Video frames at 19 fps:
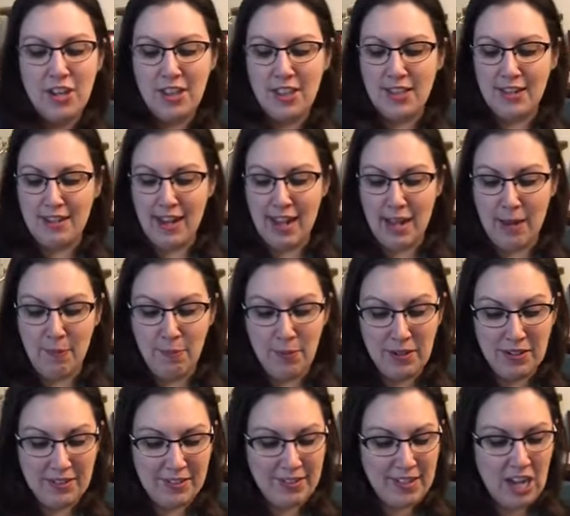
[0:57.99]
The
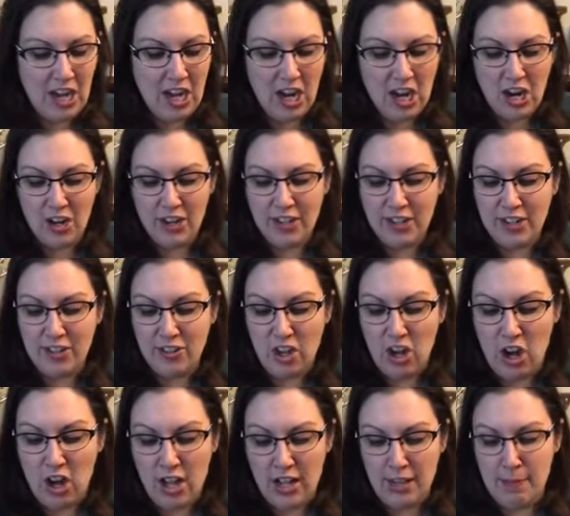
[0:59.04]
Temperance card is
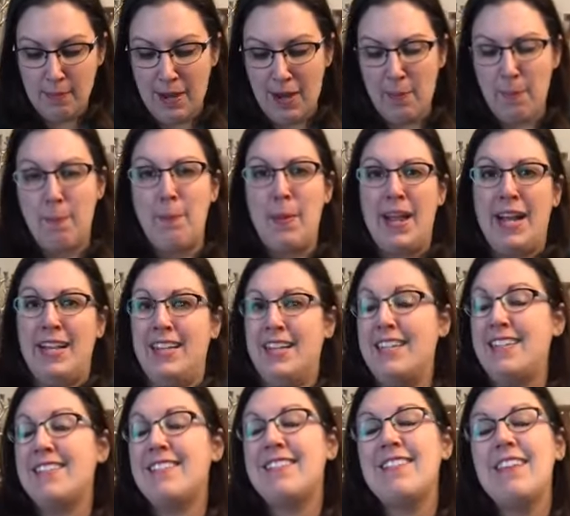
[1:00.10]
all about
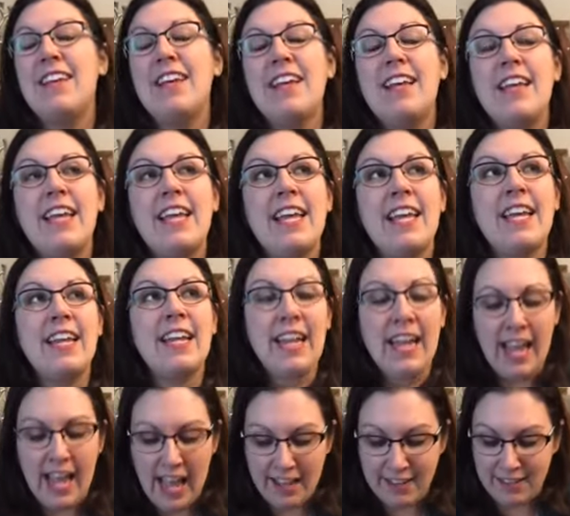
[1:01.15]
balance. It
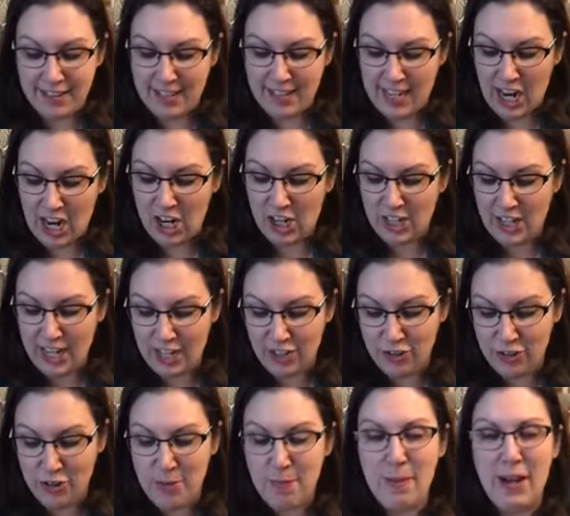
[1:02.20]
has the
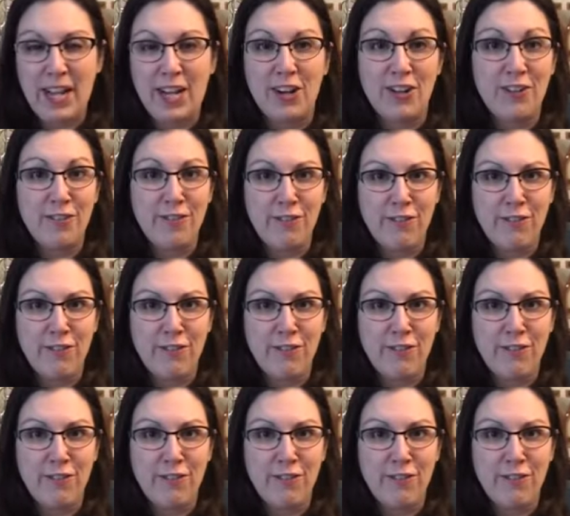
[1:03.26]
Archangel Michael